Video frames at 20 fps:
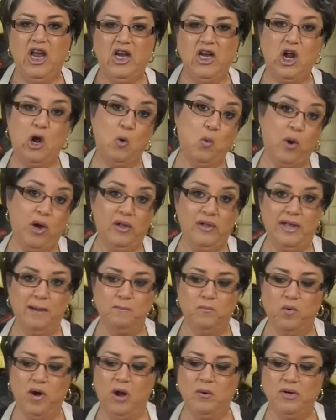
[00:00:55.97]
Now while I'm
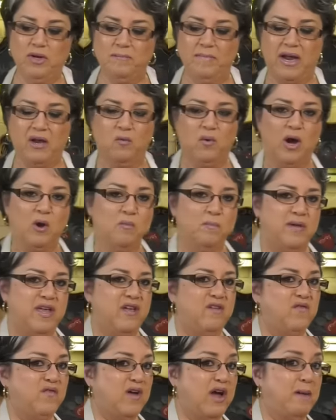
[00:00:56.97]
browning my ground
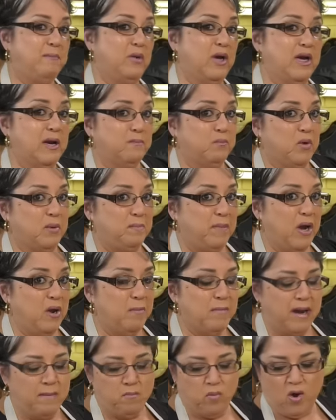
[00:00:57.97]
beef, I'm gonna prepare
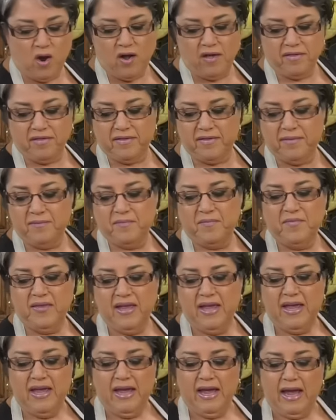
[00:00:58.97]
my broth.
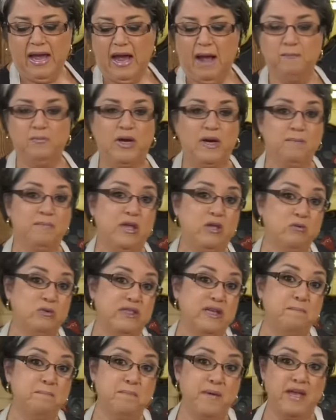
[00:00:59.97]
I'm gonna be
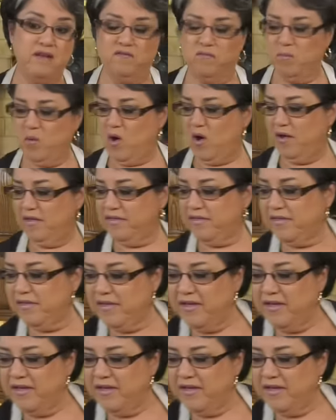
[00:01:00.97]
using beef broth,